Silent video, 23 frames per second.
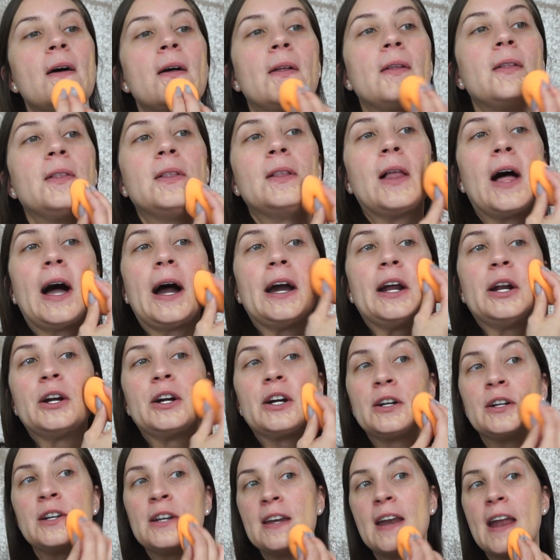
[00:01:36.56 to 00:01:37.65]

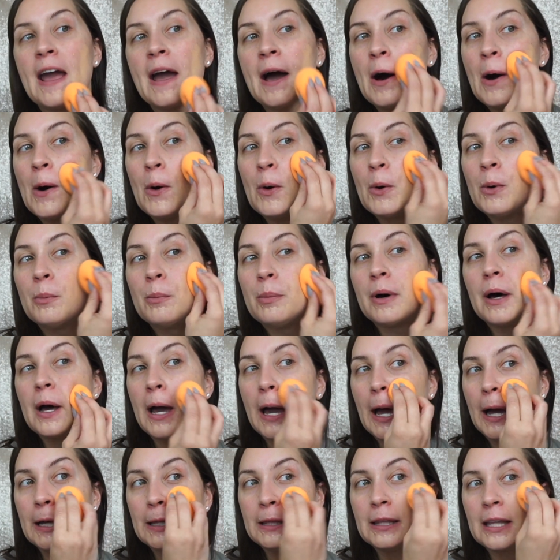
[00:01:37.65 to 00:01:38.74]
lighter now, but
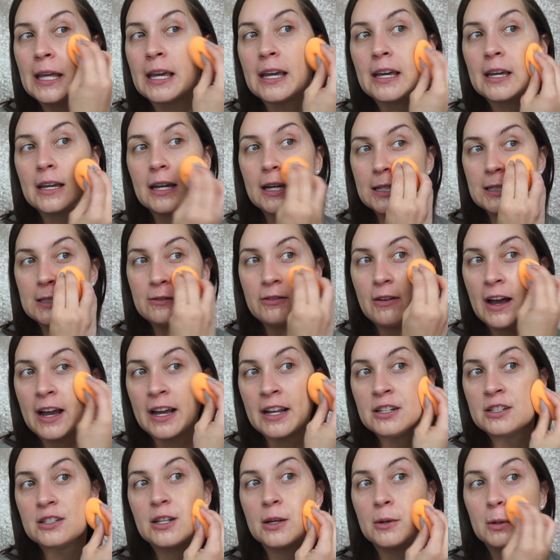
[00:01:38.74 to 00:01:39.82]
I think it's
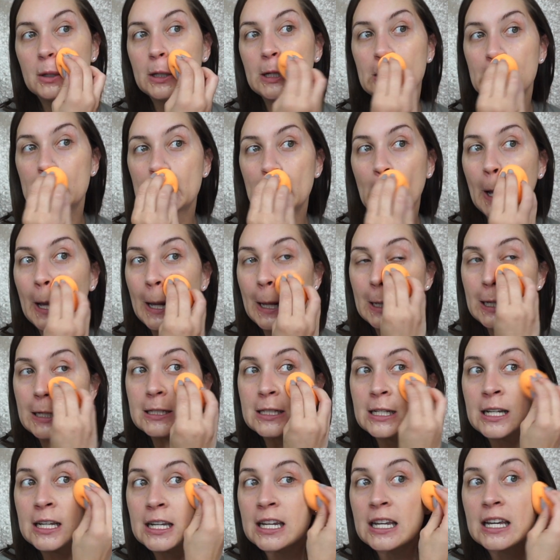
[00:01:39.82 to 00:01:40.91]
fine. So this
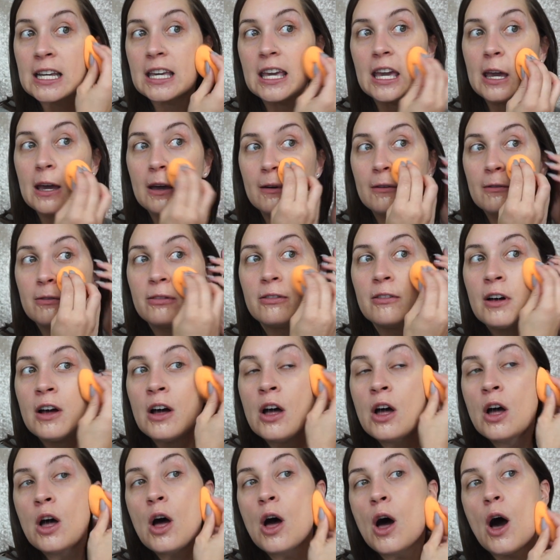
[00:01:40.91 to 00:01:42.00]
isn't going to give
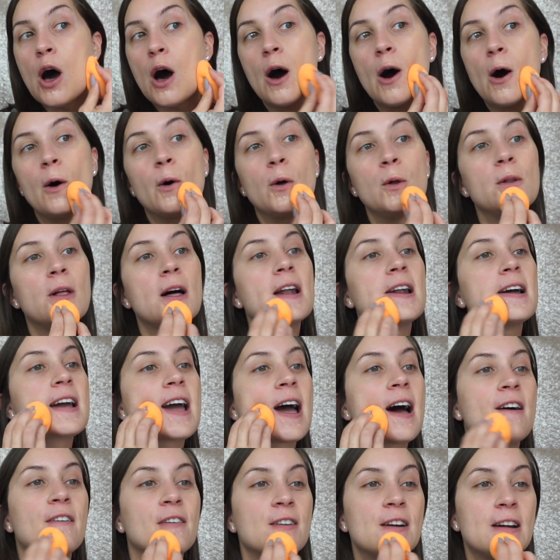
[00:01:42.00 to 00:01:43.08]
a whole lot of
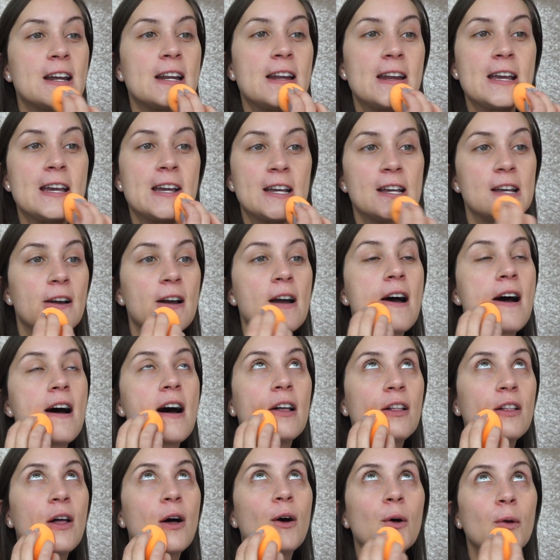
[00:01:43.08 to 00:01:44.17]
coverage. It
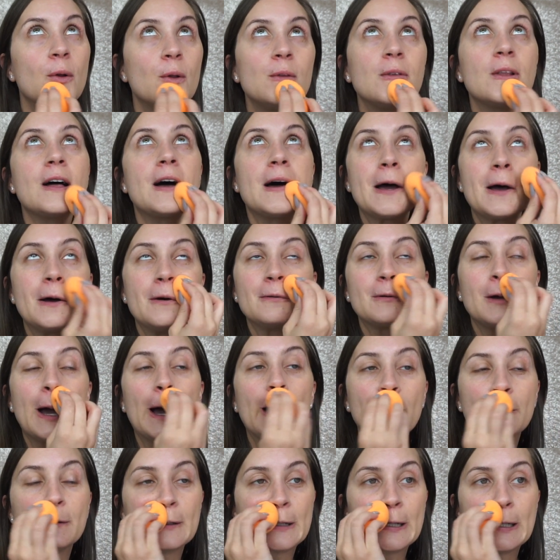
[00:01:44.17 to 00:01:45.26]
a whole lot of
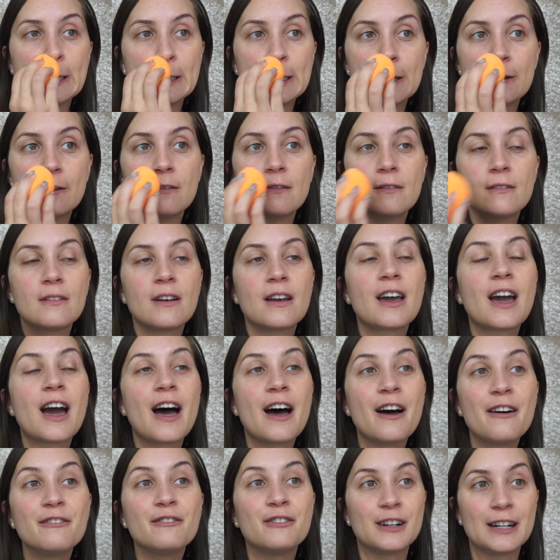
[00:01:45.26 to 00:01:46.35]
coverage
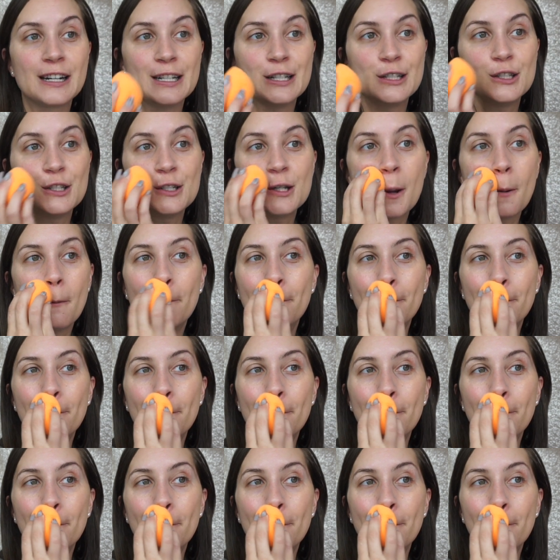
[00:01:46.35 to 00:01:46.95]
coverage.